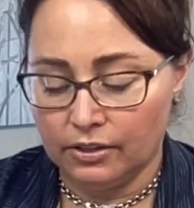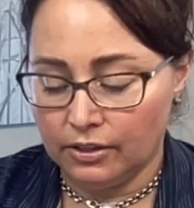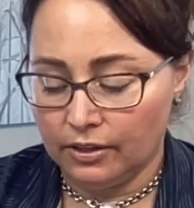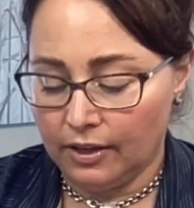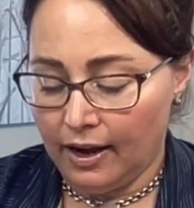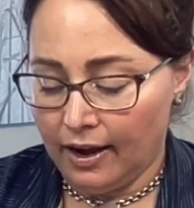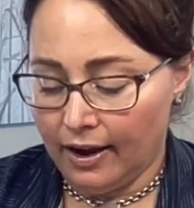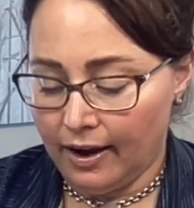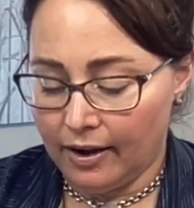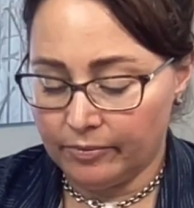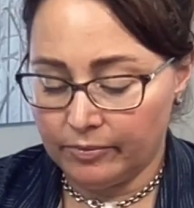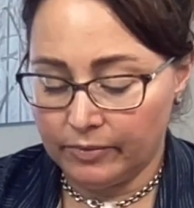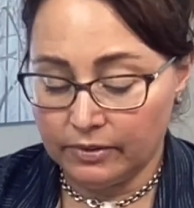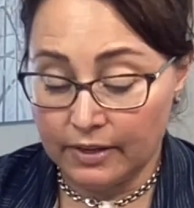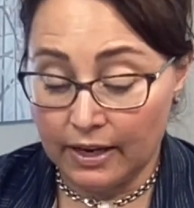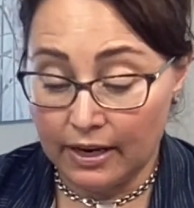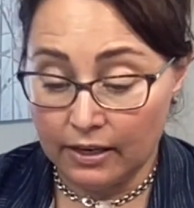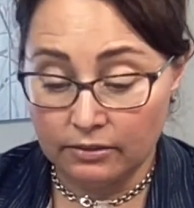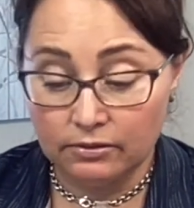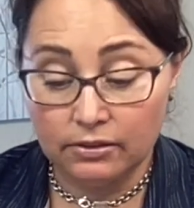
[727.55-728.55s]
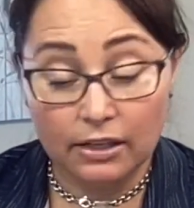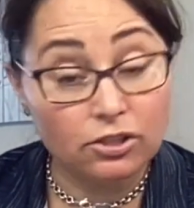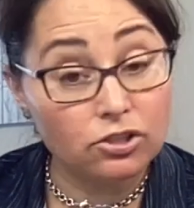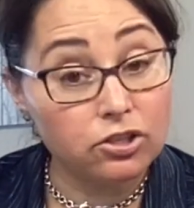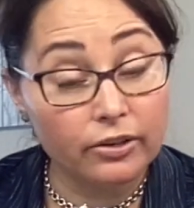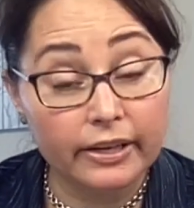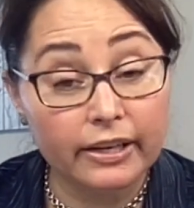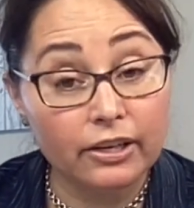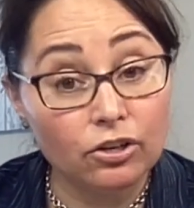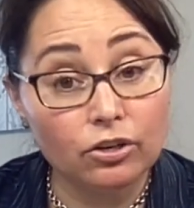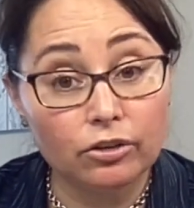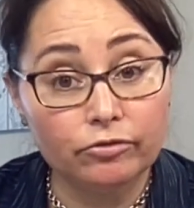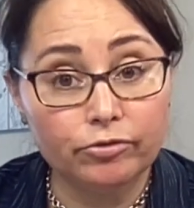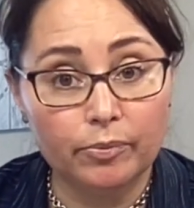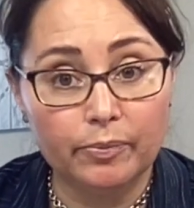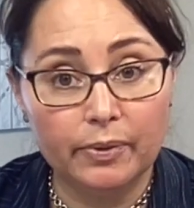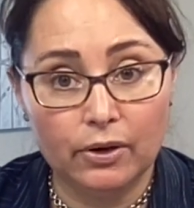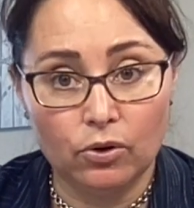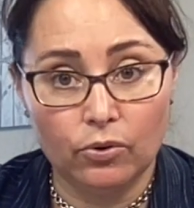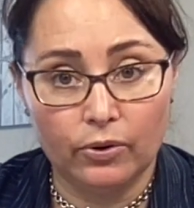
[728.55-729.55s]
It's looking good for
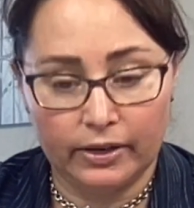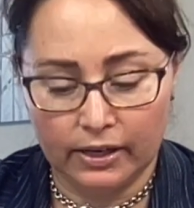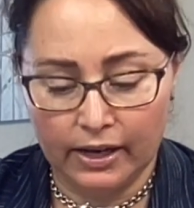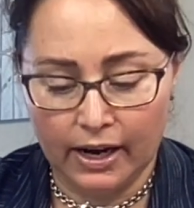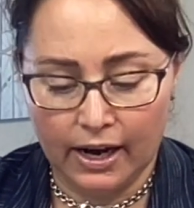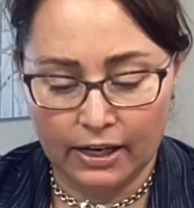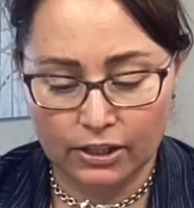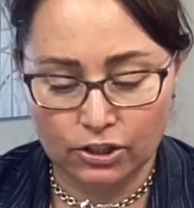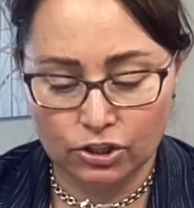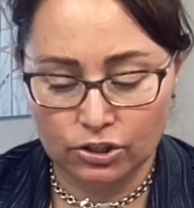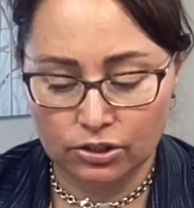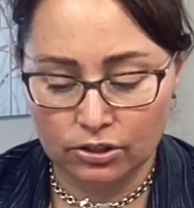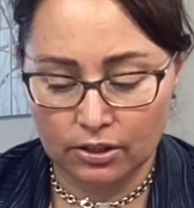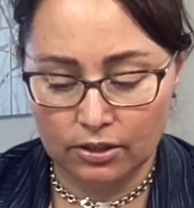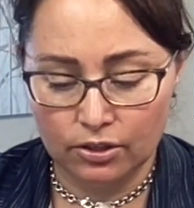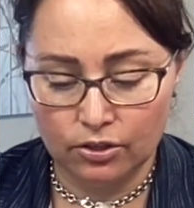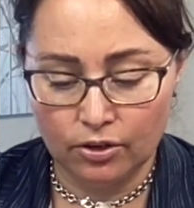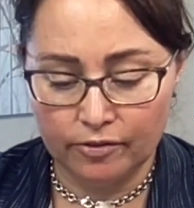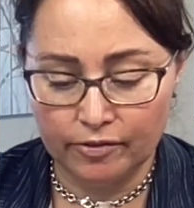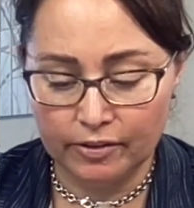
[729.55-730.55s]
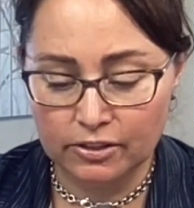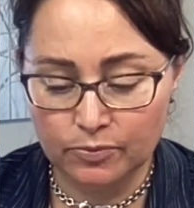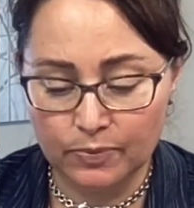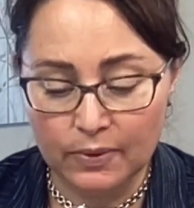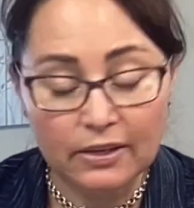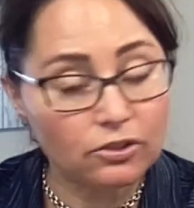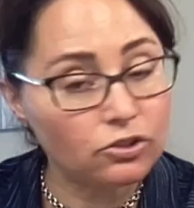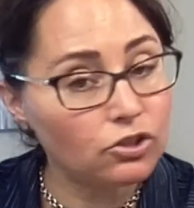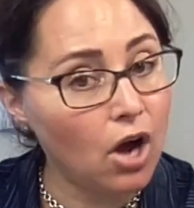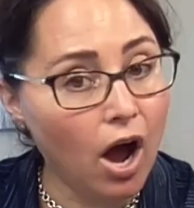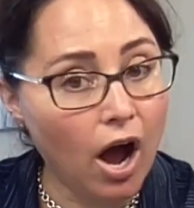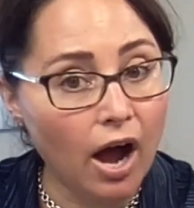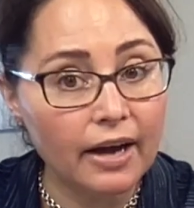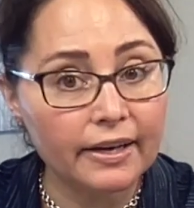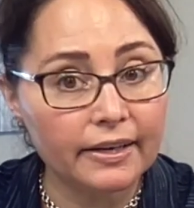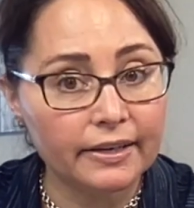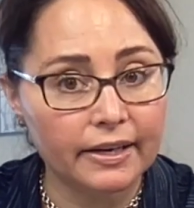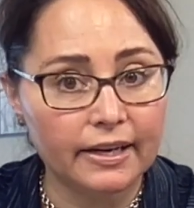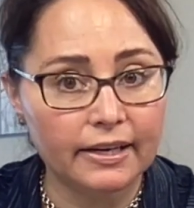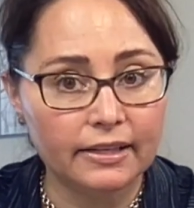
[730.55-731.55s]
Bitcoin Cash. You know, if it's being
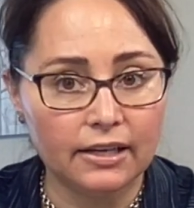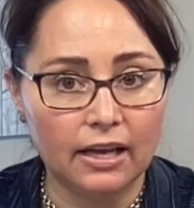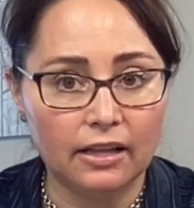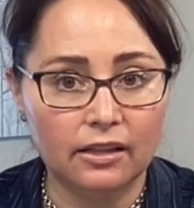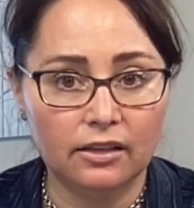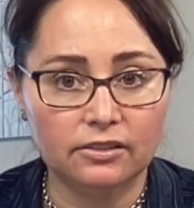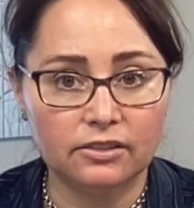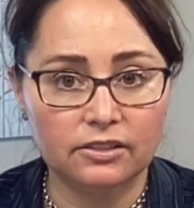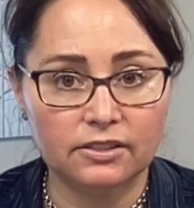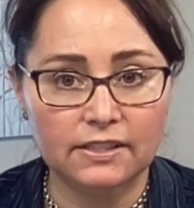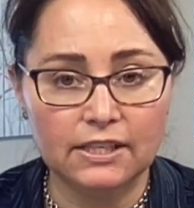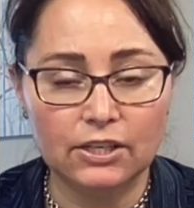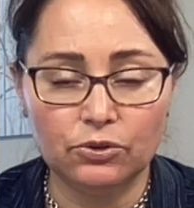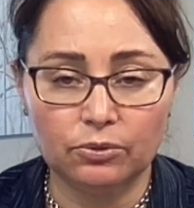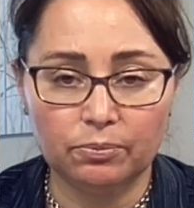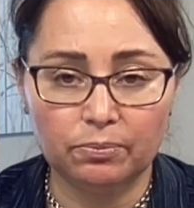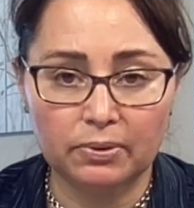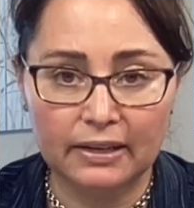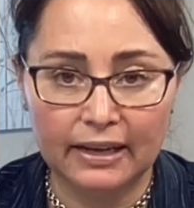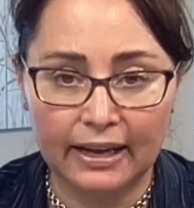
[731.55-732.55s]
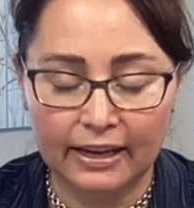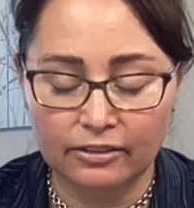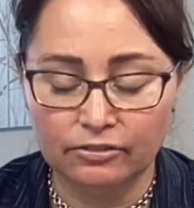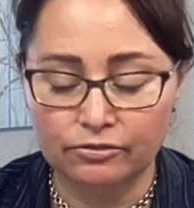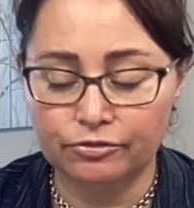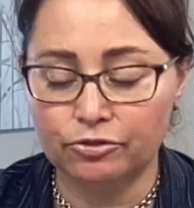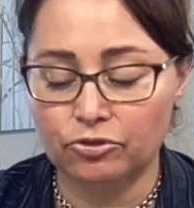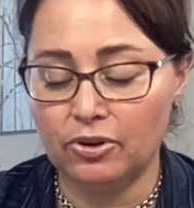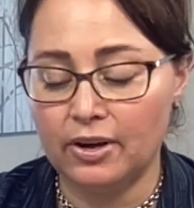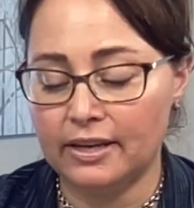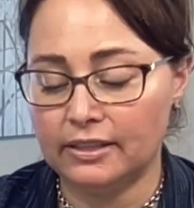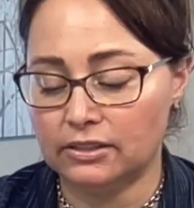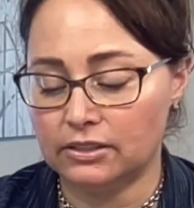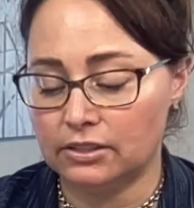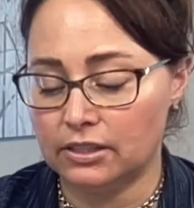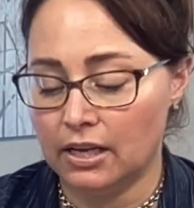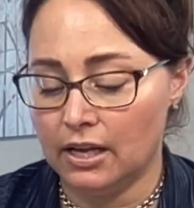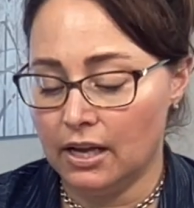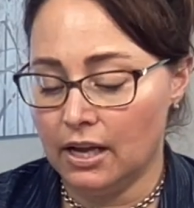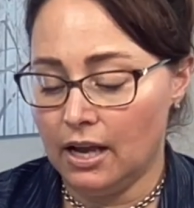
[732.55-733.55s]
targeted and there's a secret plan for
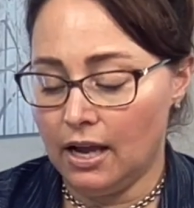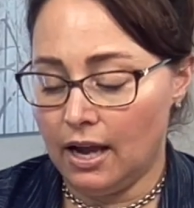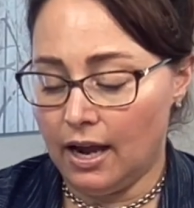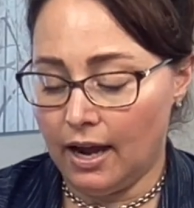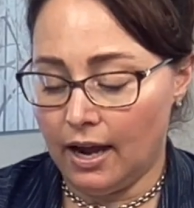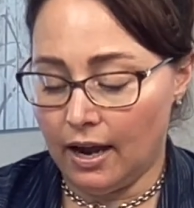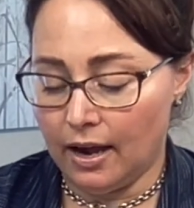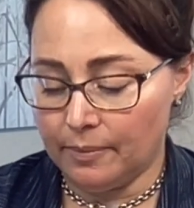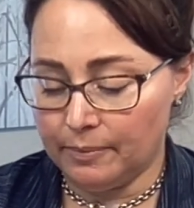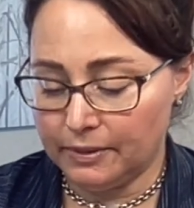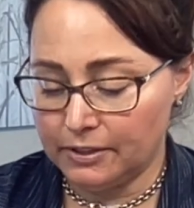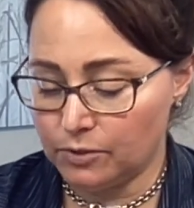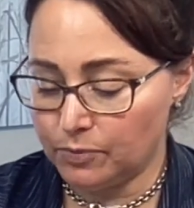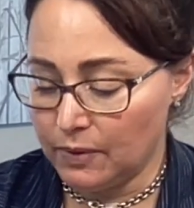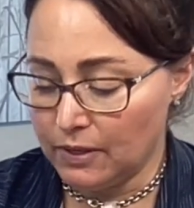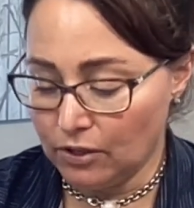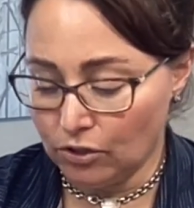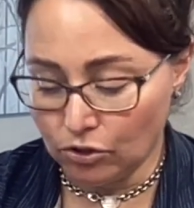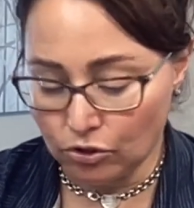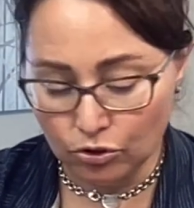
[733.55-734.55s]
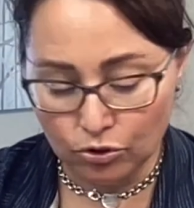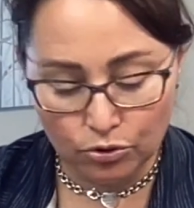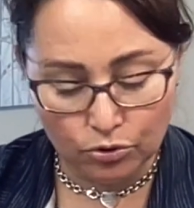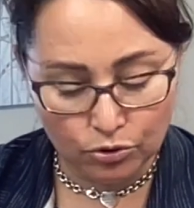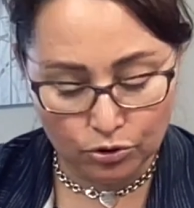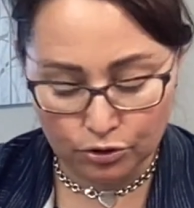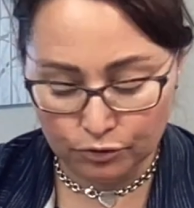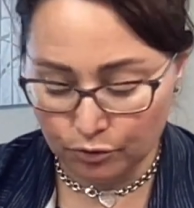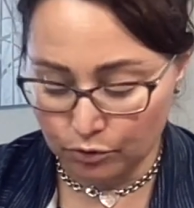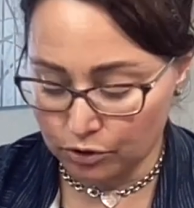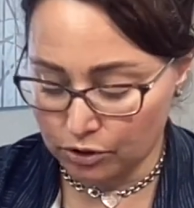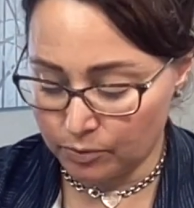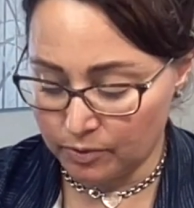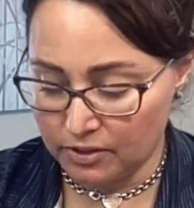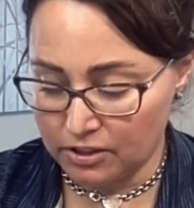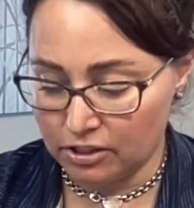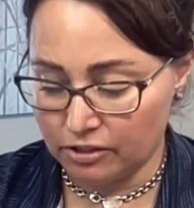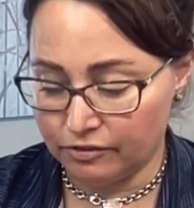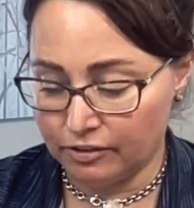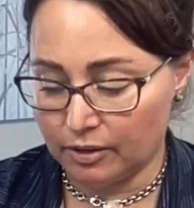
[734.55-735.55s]
it, it's being used for a
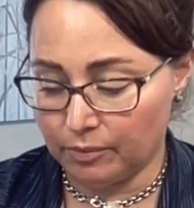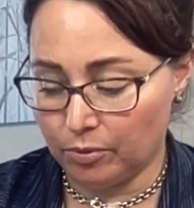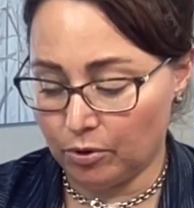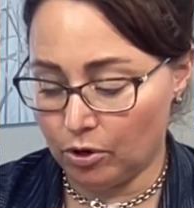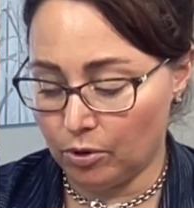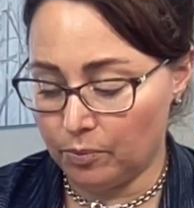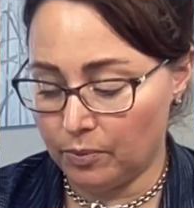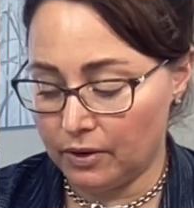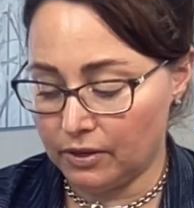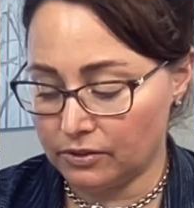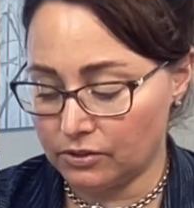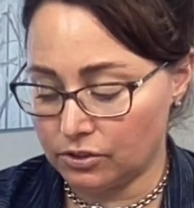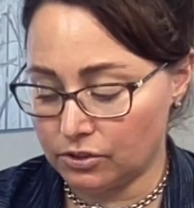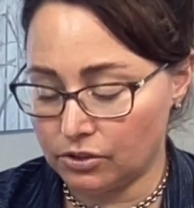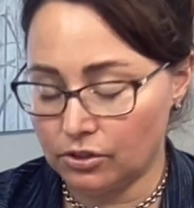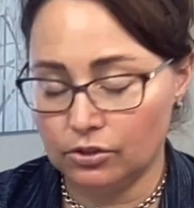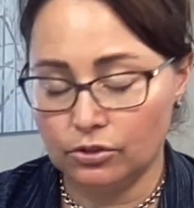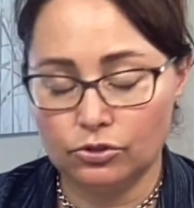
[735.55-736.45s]
specific purpose.